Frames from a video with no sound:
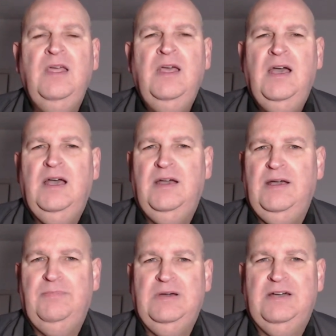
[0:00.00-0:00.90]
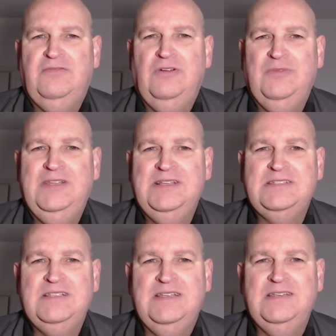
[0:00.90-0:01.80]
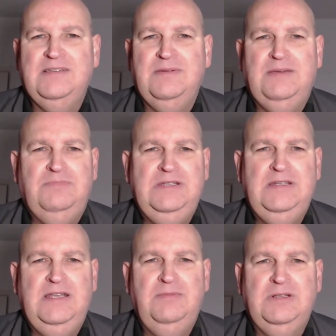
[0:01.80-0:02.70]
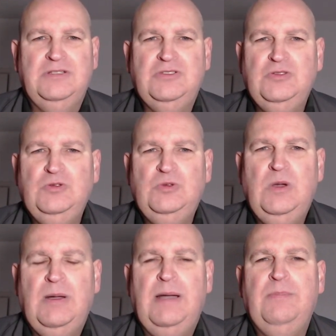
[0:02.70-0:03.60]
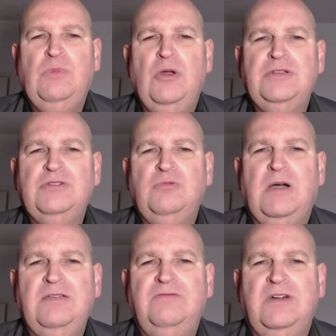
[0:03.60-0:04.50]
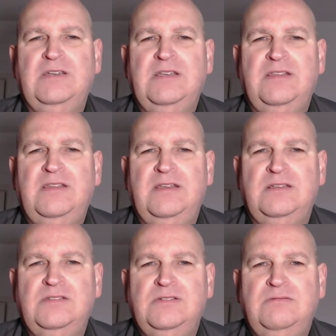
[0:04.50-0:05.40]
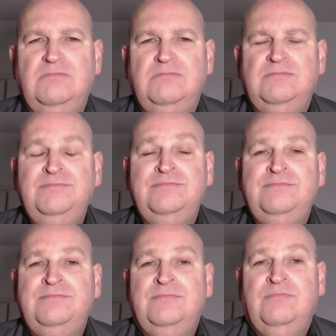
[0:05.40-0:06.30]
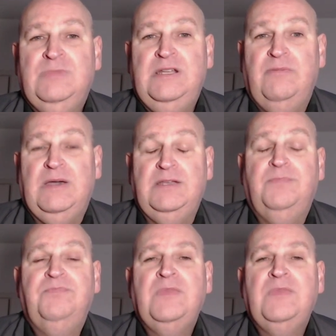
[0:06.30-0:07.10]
Apart from things like being able to monitor Wi-Fi and things. But never mind.